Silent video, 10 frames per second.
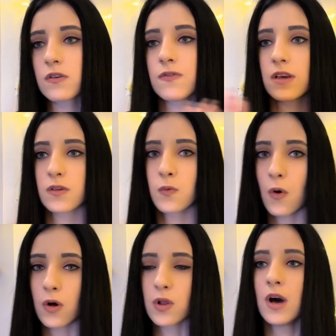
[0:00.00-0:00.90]
of this
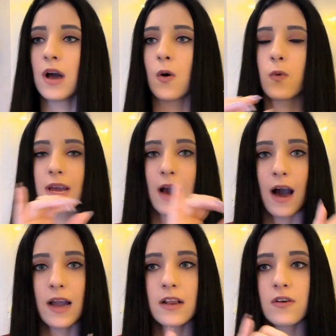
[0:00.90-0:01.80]
wall, we
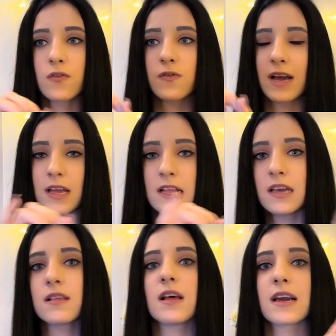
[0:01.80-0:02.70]
kind of, it
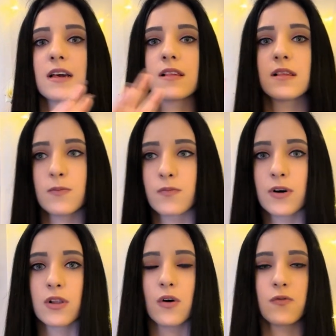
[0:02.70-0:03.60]
is like a
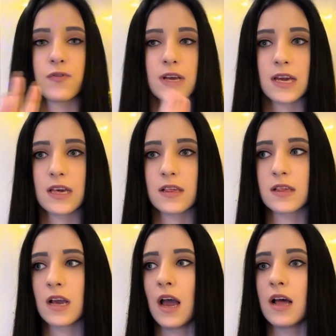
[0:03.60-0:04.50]
symbol of
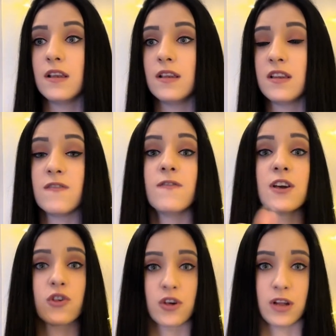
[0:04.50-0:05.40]
this
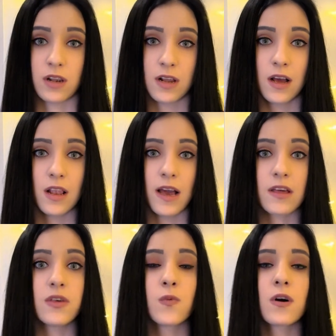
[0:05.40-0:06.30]
division. Like
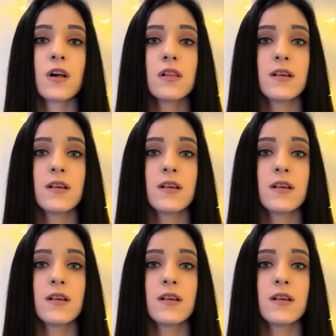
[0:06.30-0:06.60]
the world